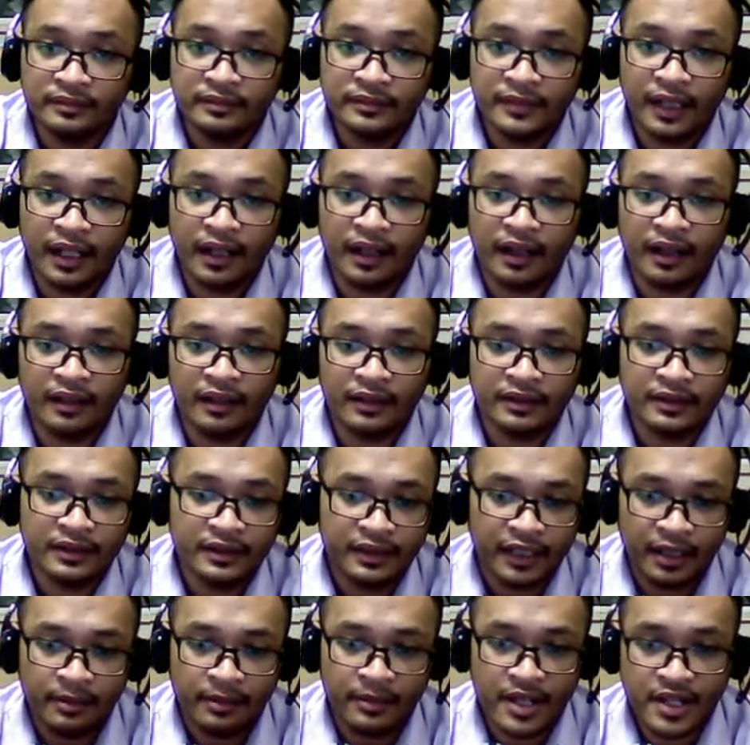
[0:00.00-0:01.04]

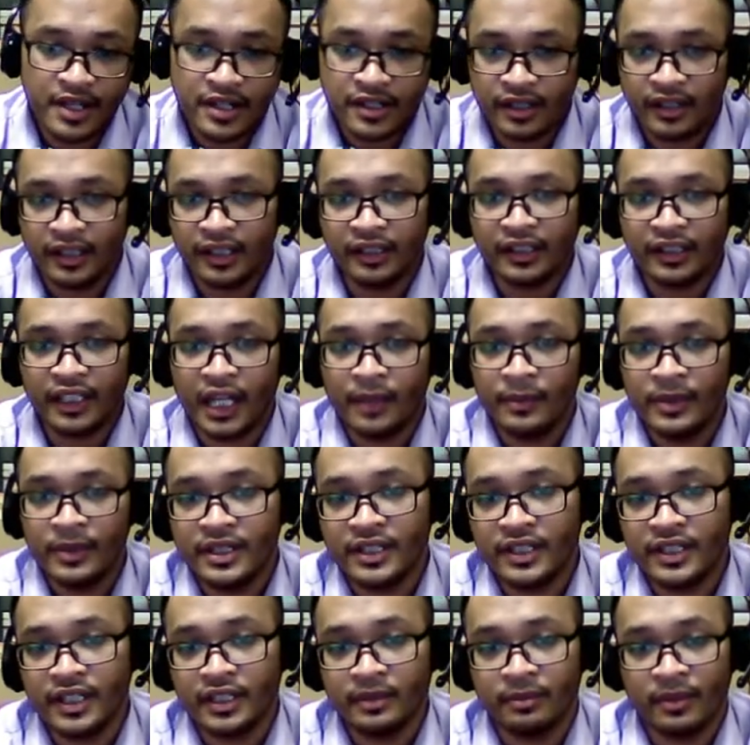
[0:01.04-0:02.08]
like I mentioned earlier, can be
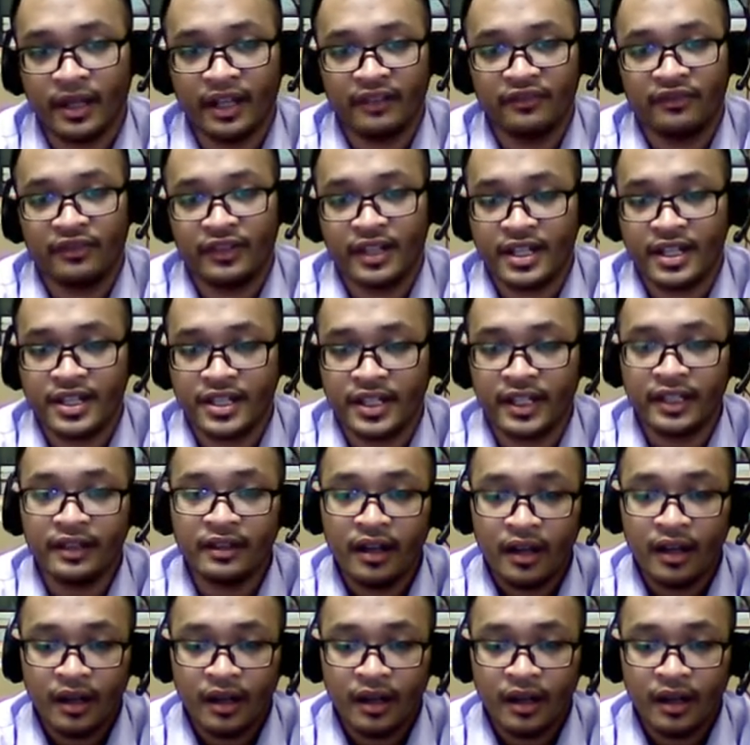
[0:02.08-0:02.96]
changed by flashing.